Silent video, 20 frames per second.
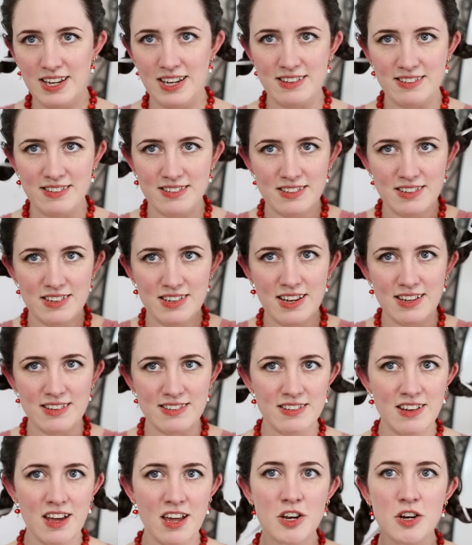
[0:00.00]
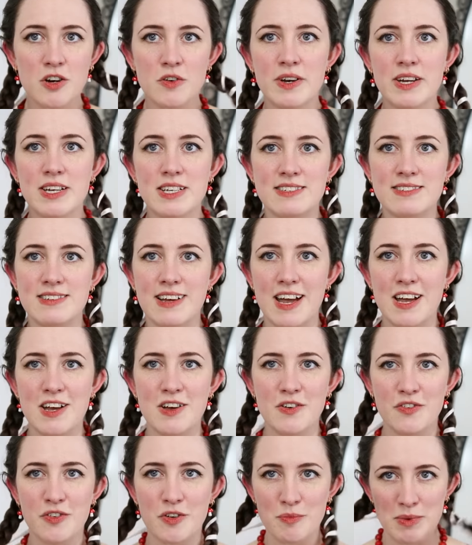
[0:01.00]
it's it's not a great
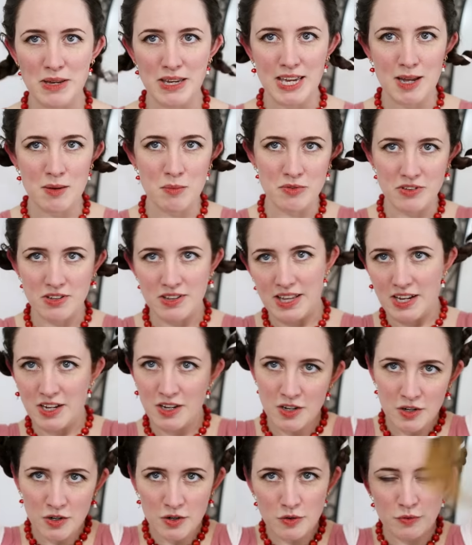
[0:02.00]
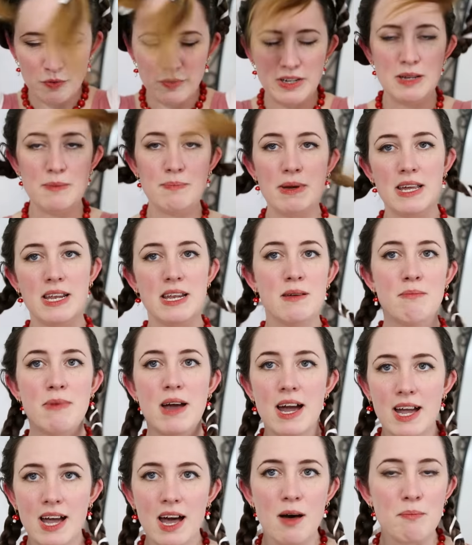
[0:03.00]
style for being able to like re-pin it
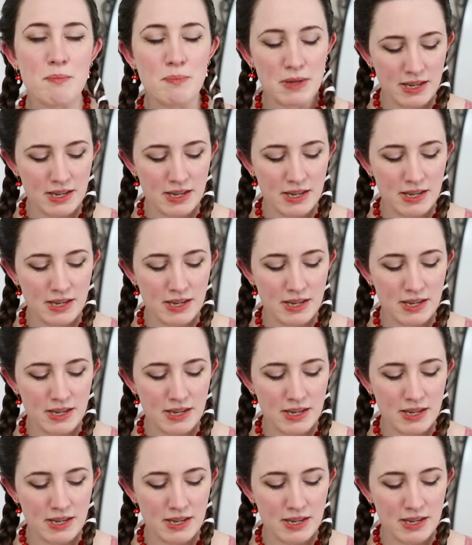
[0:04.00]
back up,